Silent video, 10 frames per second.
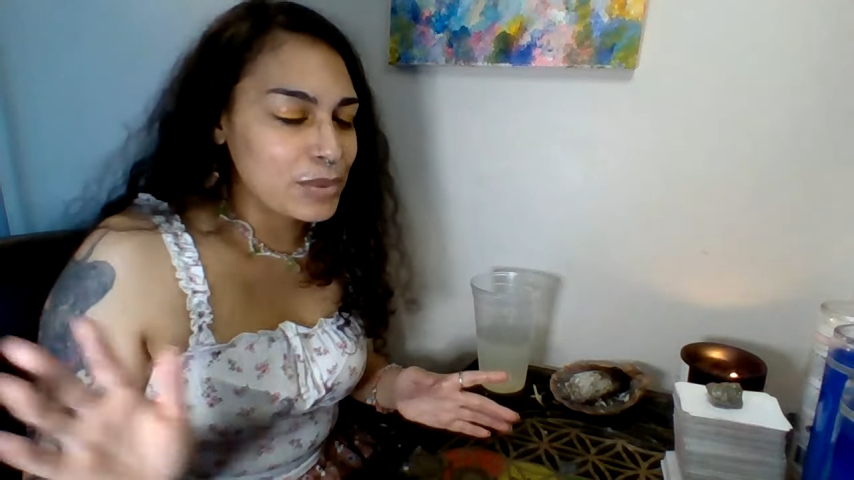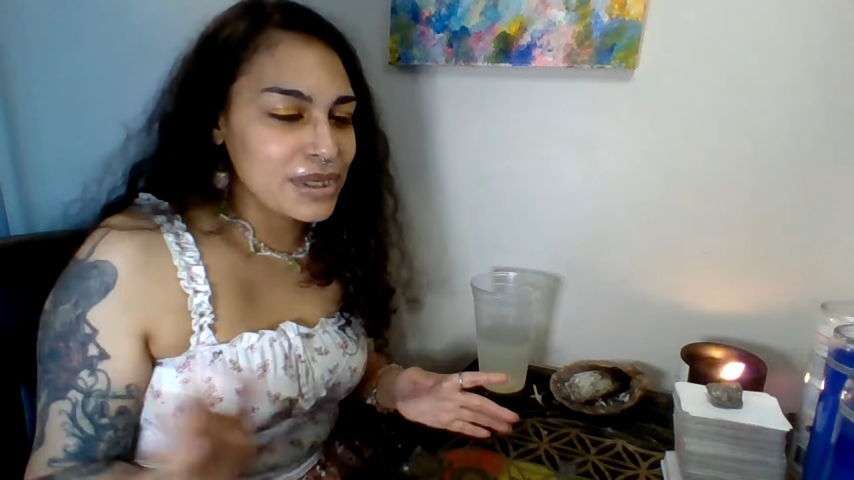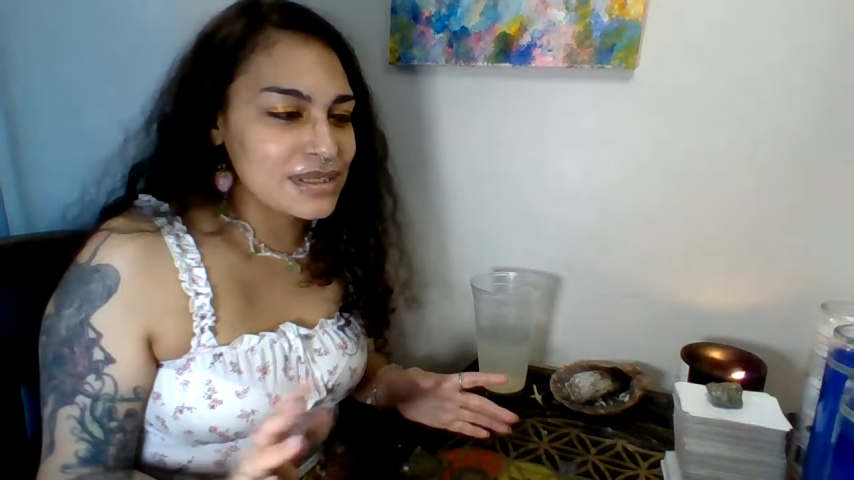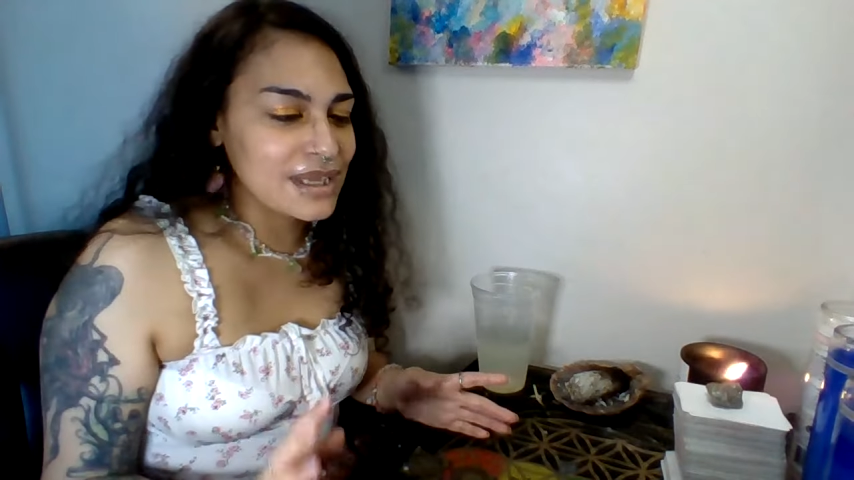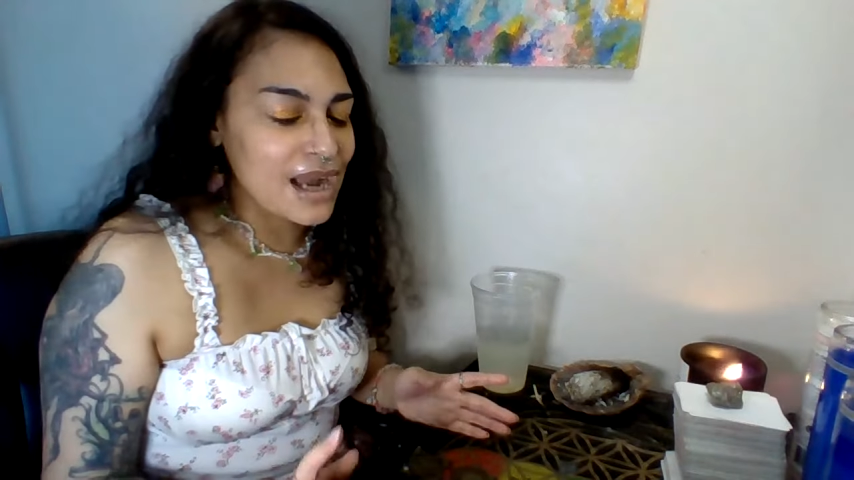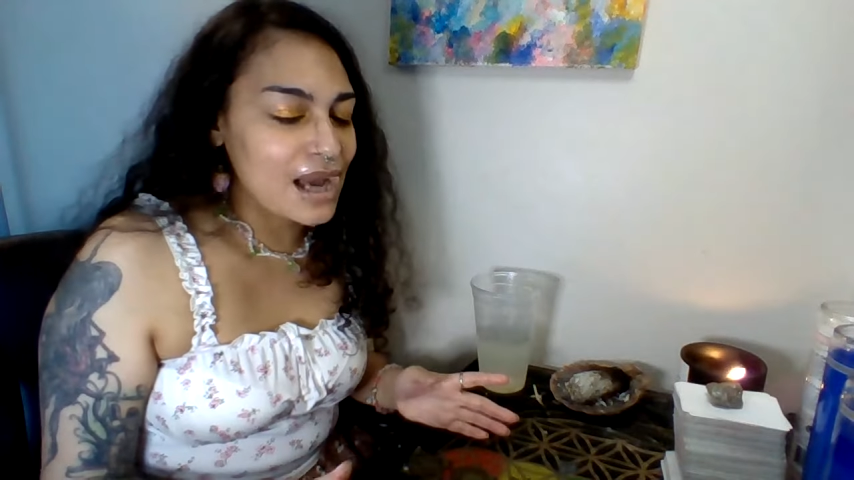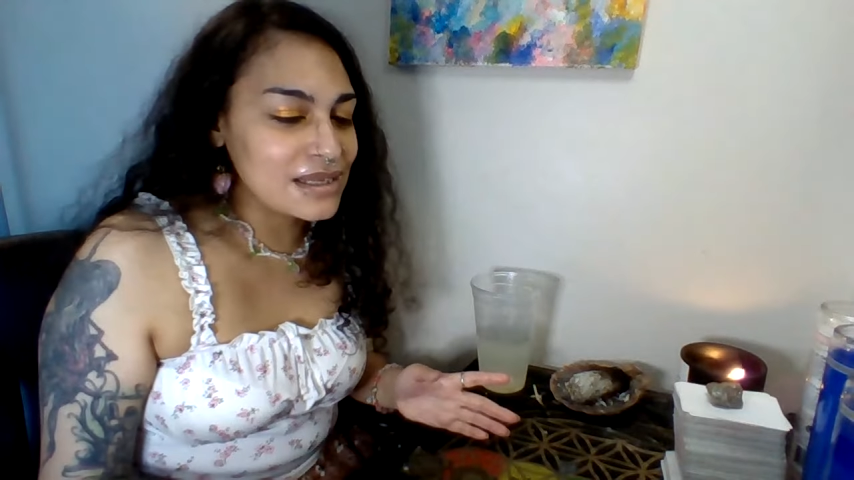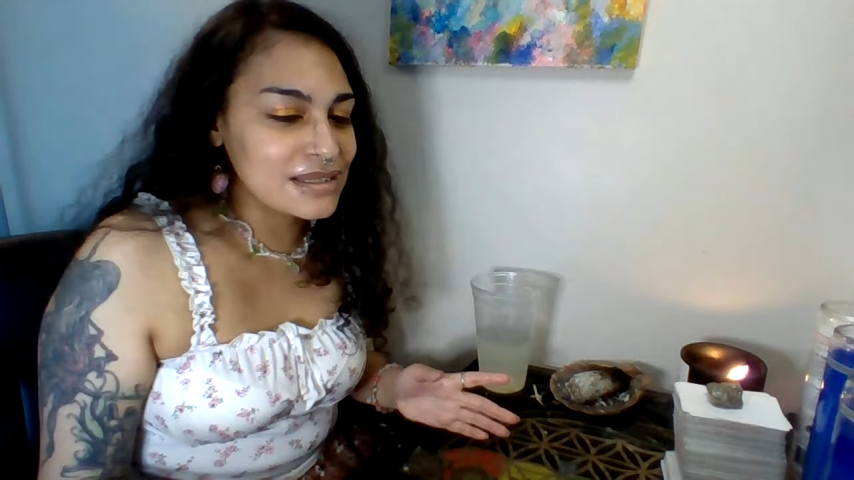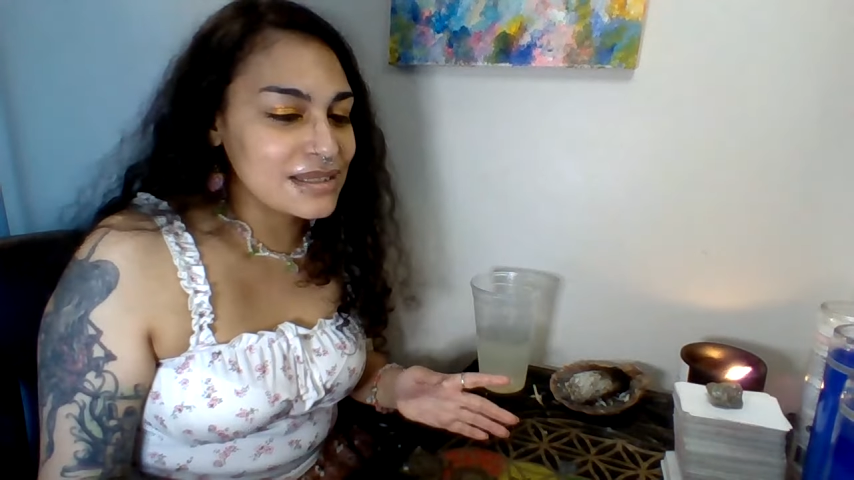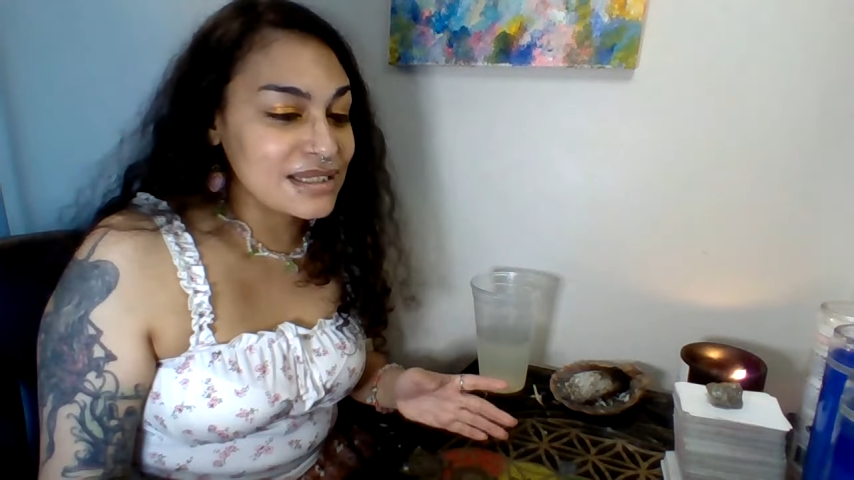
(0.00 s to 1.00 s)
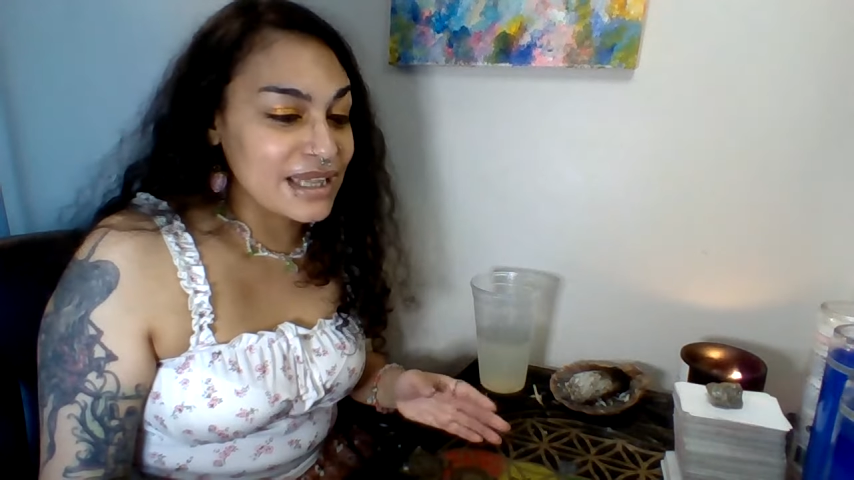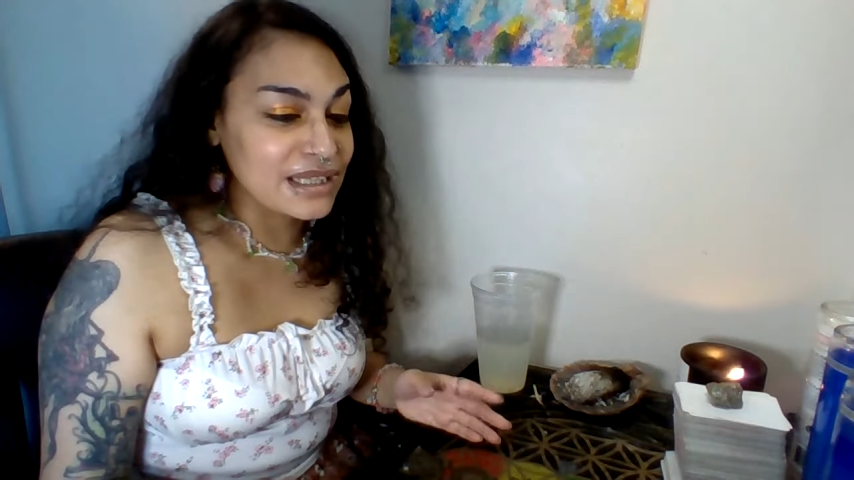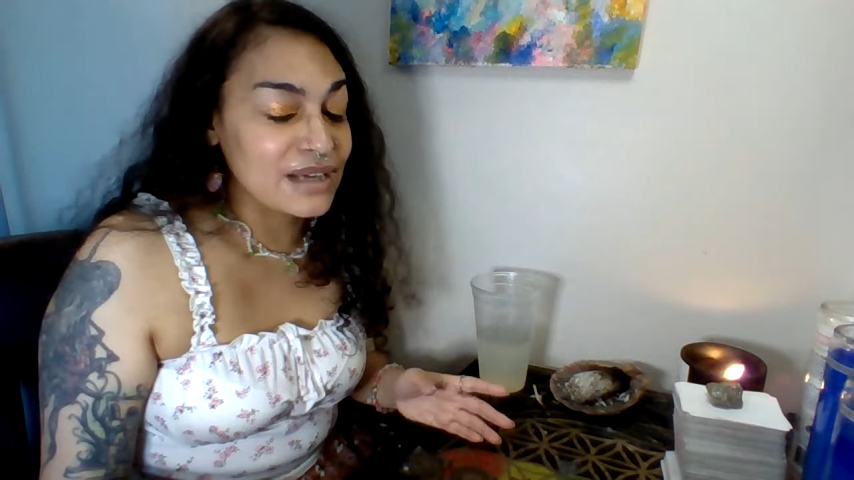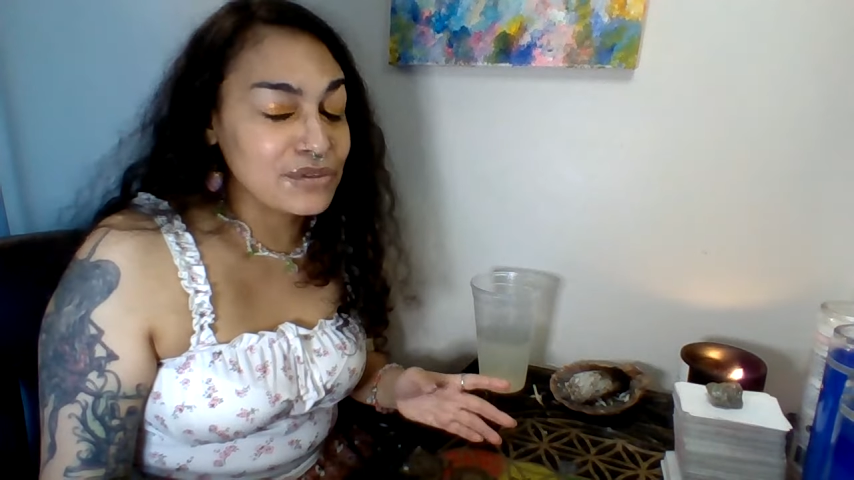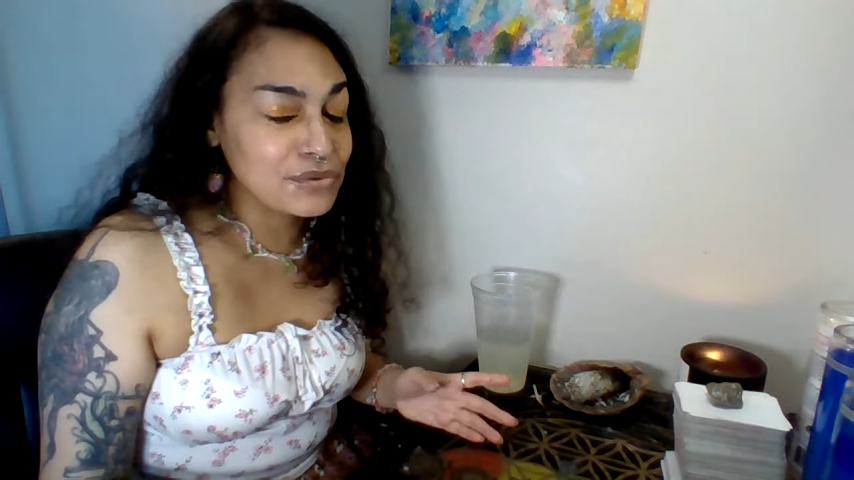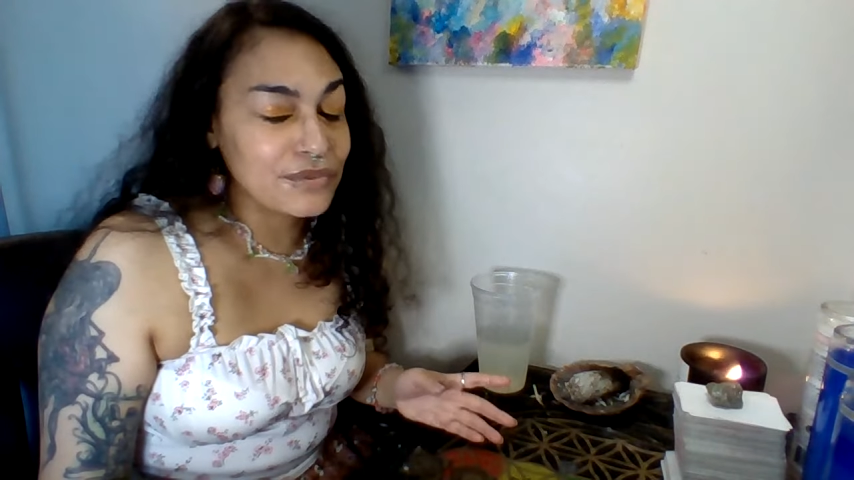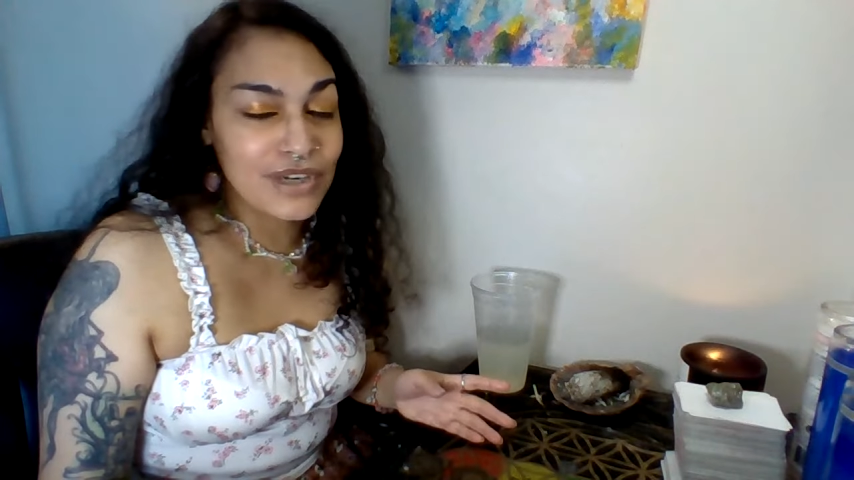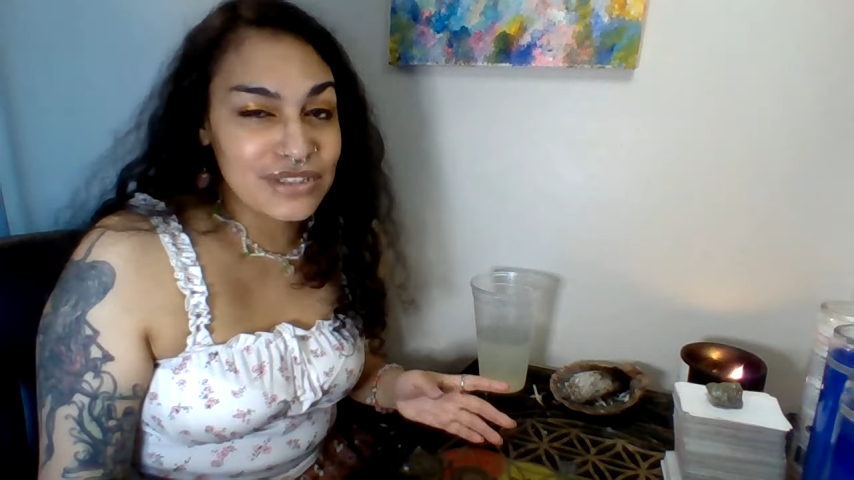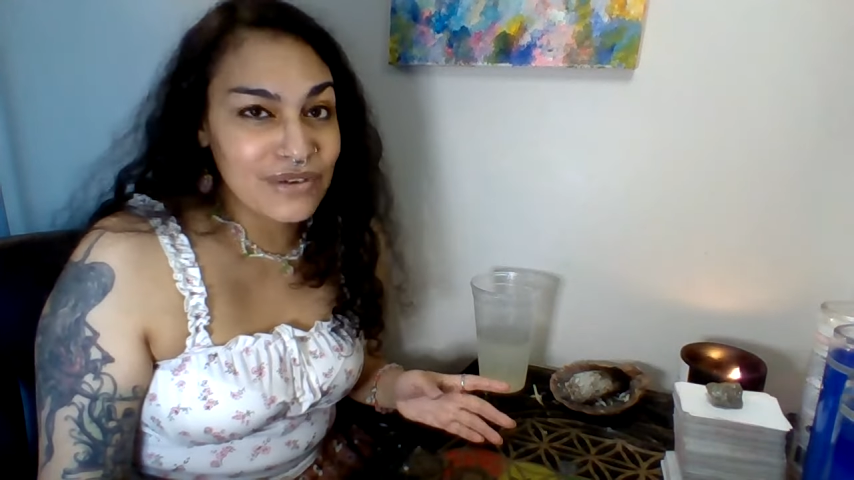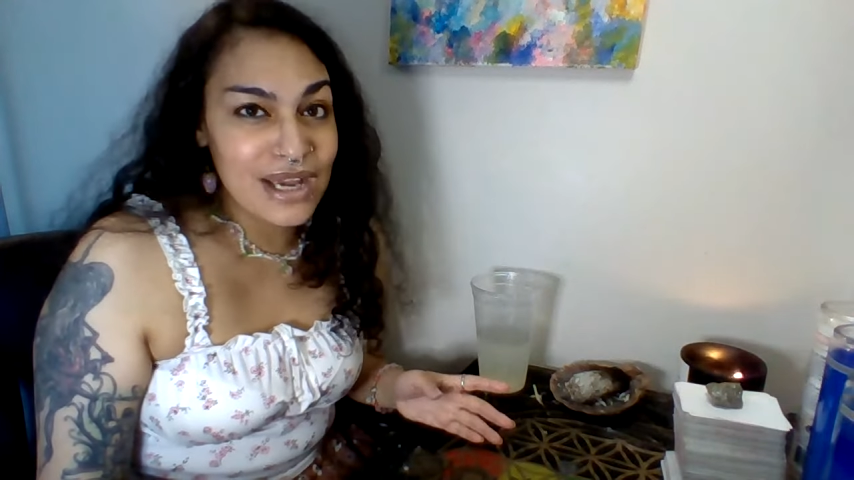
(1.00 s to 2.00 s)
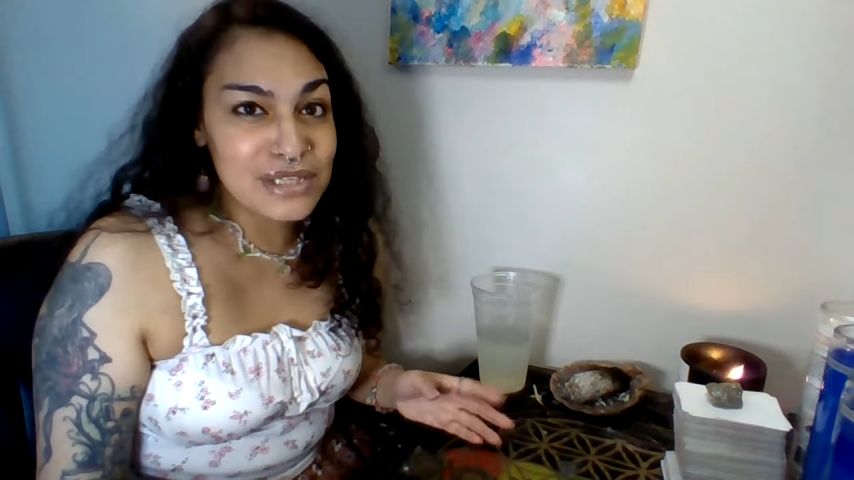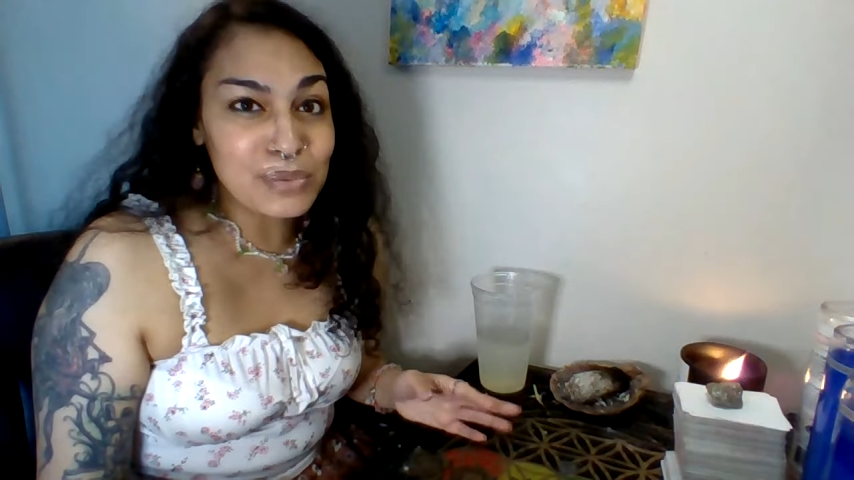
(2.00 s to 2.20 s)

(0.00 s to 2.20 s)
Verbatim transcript: Because, like, honestly, like, leftover French fries,